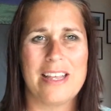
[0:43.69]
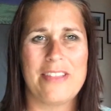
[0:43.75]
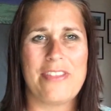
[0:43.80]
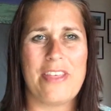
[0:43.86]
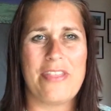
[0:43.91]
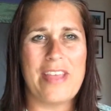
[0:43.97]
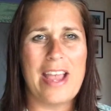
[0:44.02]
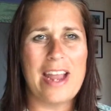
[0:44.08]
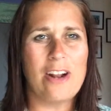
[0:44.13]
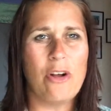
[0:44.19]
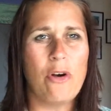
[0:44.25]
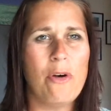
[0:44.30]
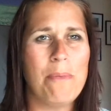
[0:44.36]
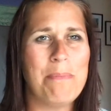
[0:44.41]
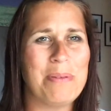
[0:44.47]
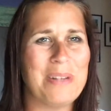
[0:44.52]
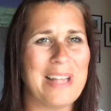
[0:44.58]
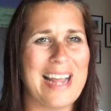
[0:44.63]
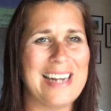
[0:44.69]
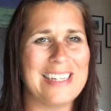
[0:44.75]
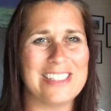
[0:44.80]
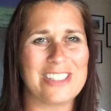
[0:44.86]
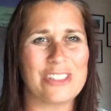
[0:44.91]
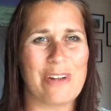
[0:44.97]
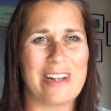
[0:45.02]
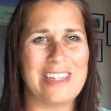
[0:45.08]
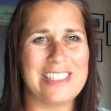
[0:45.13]
then that whole plan and
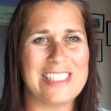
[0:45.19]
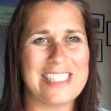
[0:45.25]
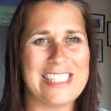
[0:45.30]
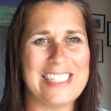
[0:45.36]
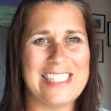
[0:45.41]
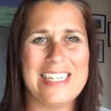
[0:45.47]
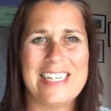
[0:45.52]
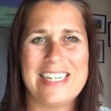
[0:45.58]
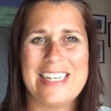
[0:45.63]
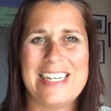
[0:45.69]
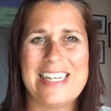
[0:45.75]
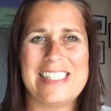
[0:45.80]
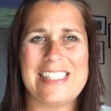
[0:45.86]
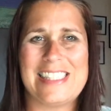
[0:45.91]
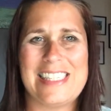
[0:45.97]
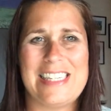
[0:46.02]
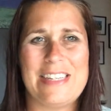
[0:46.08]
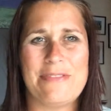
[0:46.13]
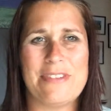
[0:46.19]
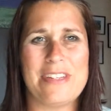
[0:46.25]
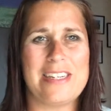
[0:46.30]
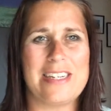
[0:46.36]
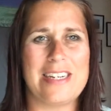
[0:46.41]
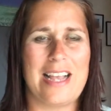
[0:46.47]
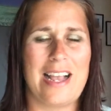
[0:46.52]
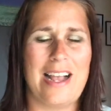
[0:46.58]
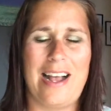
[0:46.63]
strategy isn't
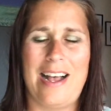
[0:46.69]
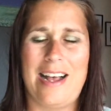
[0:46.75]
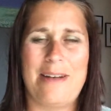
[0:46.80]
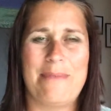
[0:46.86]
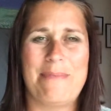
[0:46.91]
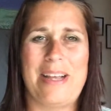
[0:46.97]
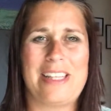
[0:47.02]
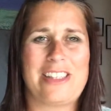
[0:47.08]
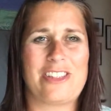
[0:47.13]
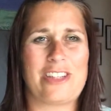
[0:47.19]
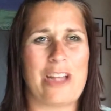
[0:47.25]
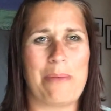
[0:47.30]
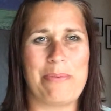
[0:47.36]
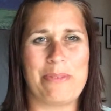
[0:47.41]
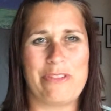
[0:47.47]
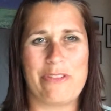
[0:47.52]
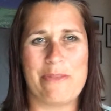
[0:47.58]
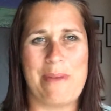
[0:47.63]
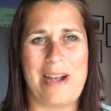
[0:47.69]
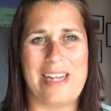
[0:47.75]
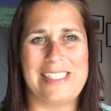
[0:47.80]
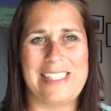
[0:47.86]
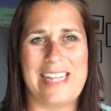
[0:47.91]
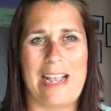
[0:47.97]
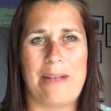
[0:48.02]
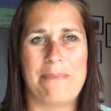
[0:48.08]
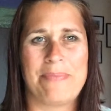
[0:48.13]
even at the top of your mind
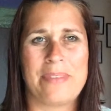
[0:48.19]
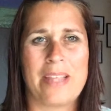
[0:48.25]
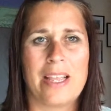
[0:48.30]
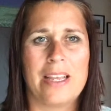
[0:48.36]
yet.